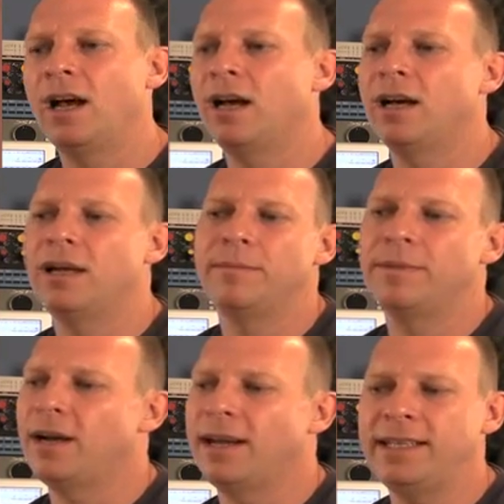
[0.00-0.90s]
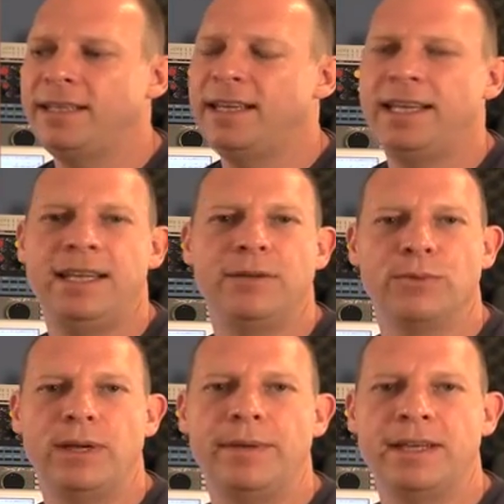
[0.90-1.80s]
But I did the
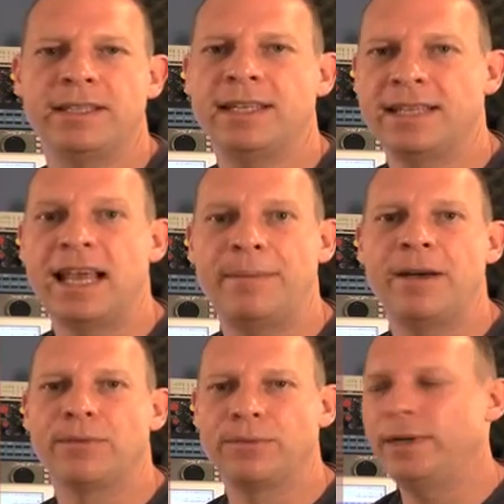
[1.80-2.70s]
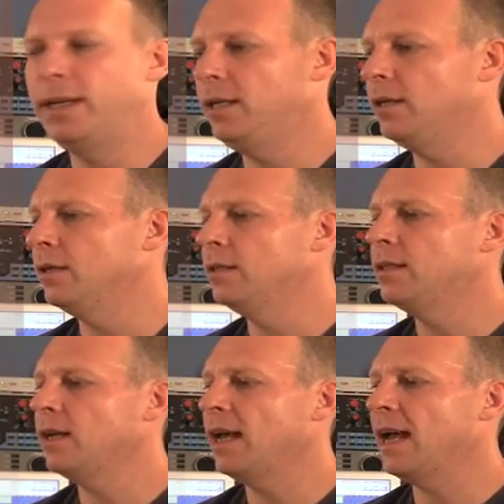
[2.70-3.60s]
remix. It came out really good,
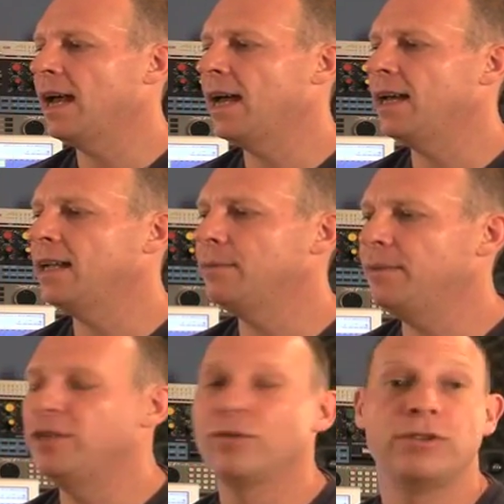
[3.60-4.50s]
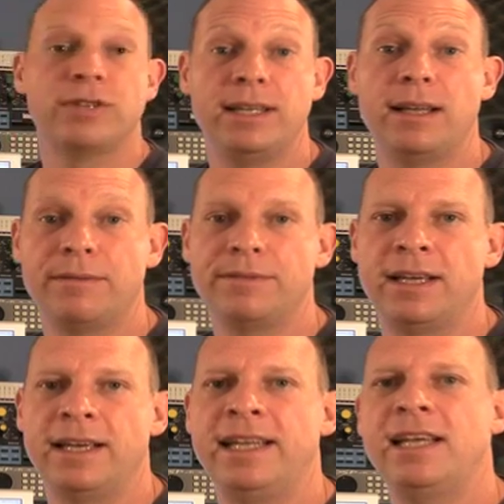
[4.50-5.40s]
and Peter Andre loved
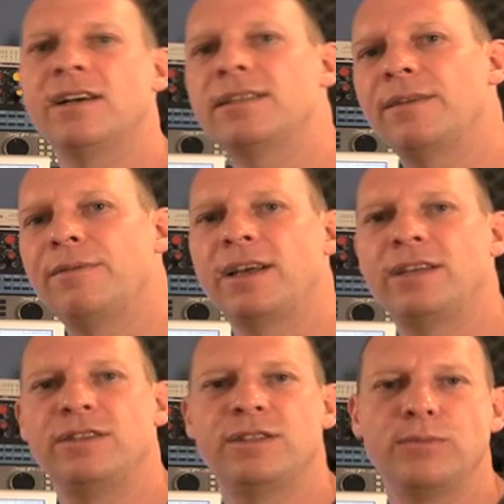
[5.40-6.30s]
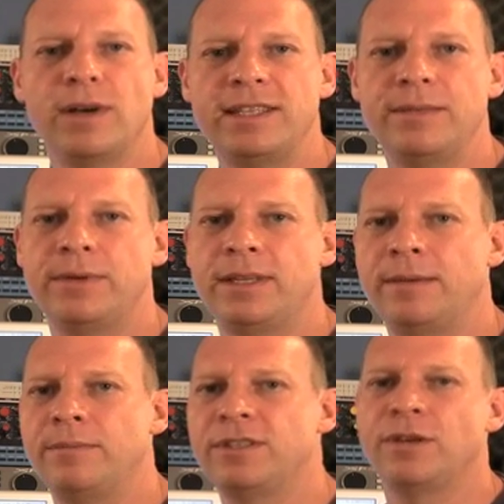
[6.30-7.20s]
it, and he asked if I could do some writing with
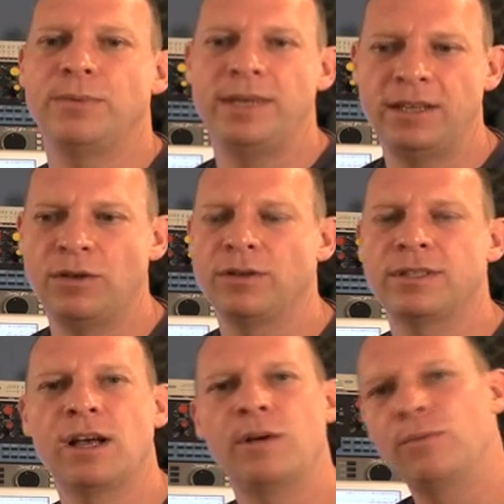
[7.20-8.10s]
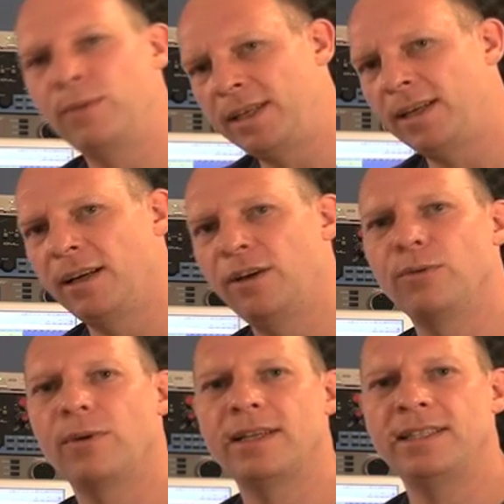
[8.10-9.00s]
him. So we hooked up. We did a load
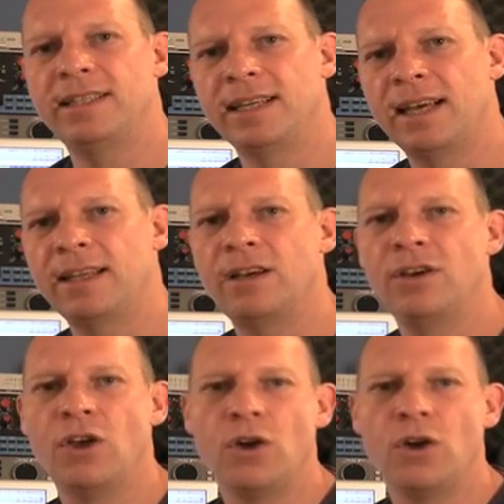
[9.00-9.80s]
of writing together.